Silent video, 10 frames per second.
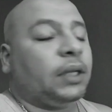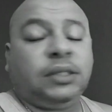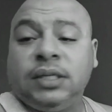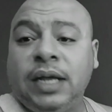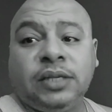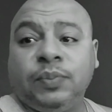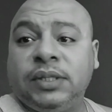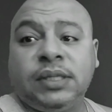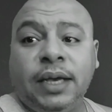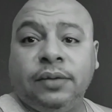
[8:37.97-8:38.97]
That shit has me
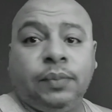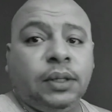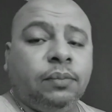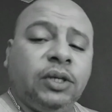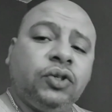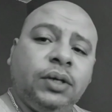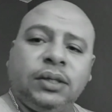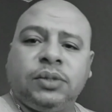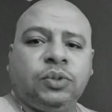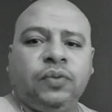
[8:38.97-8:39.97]
tight, man. Make sure
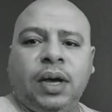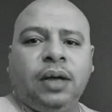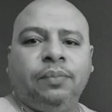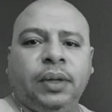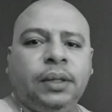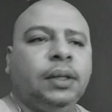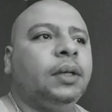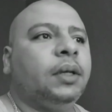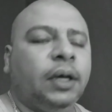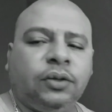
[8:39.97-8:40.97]
y'all subscribe, man.
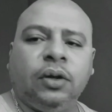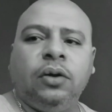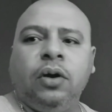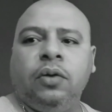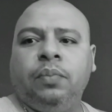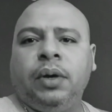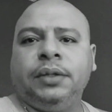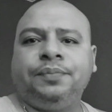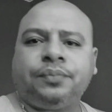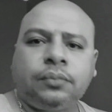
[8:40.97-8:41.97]
Hit the alert
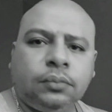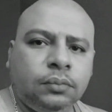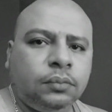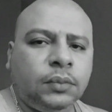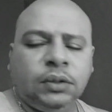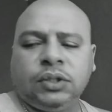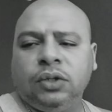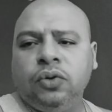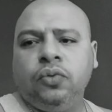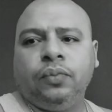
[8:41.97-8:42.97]
button.
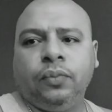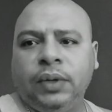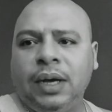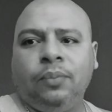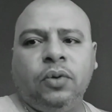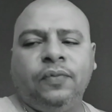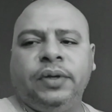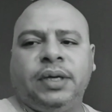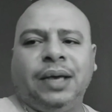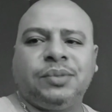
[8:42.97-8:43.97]
Salute. We got more
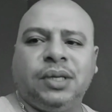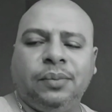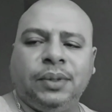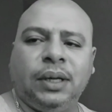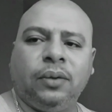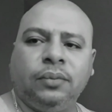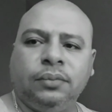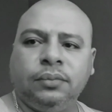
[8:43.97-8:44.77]
recaps coming out.